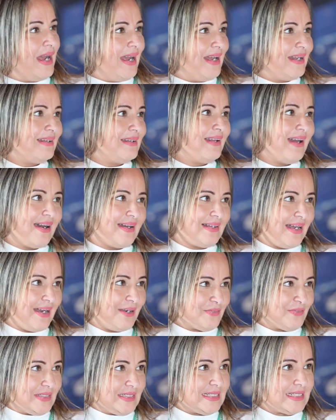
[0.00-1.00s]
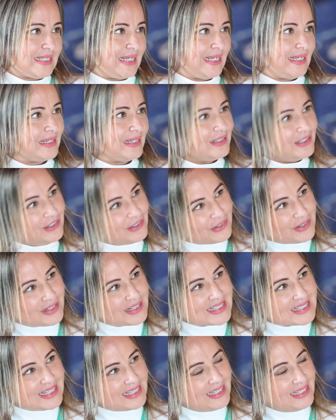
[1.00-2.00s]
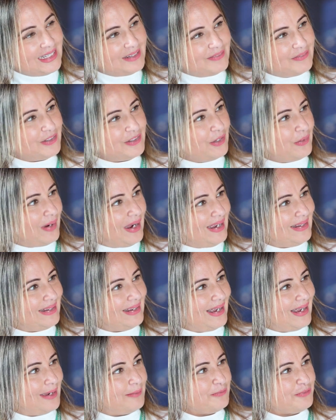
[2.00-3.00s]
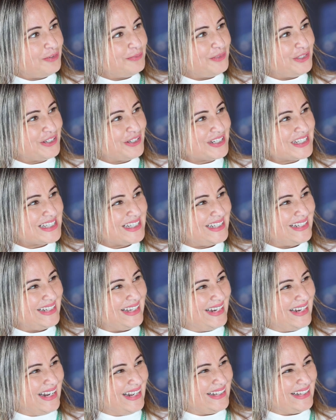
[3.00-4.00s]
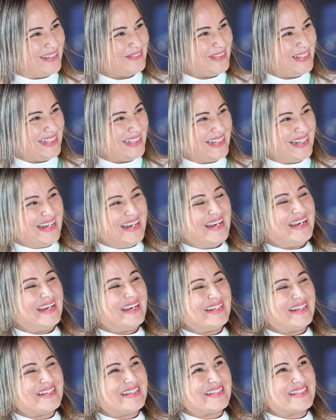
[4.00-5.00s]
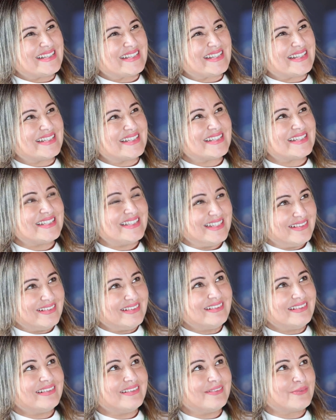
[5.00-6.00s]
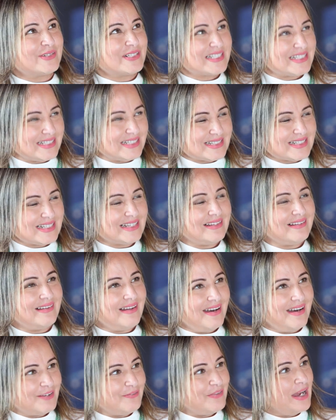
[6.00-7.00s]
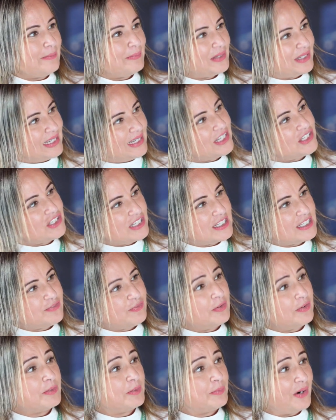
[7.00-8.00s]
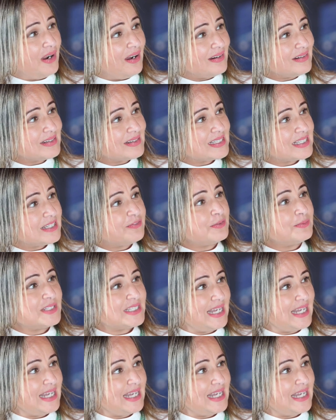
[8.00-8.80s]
and not have to stay in New York City, even though I am from New York City and I love it. We're still seeing a lot of applications from the Bronx, from